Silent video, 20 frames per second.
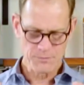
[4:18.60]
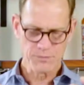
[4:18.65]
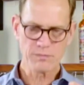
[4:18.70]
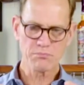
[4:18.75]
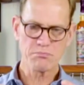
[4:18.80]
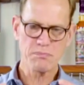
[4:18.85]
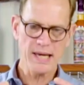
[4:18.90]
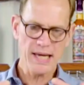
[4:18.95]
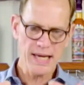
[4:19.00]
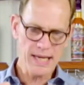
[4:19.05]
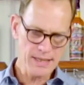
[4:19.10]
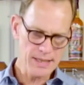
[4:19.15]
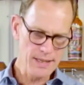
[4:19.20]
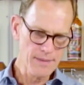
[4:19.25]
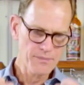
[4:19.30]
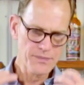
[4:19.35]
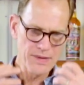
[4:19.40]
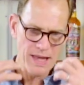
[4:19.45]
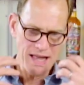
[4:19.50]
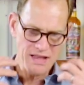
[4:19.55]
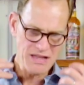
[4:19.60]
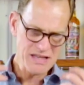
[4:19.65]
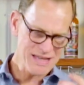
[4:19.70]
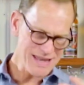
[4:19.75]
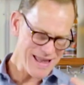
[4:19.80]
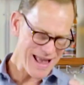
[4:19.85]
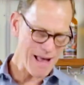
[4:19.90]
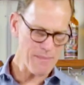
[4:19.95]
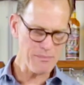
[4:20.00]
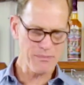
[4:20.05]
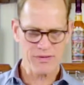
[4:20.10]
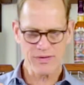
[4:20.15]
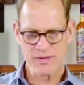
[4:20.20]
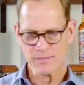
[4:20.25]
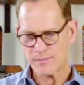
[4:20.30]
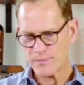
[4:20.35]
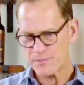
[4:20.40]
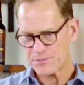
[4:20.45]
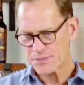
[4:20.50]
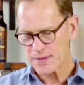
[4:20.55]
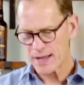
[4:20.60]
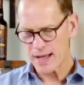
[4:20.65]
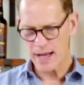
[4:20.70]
Peat and depth,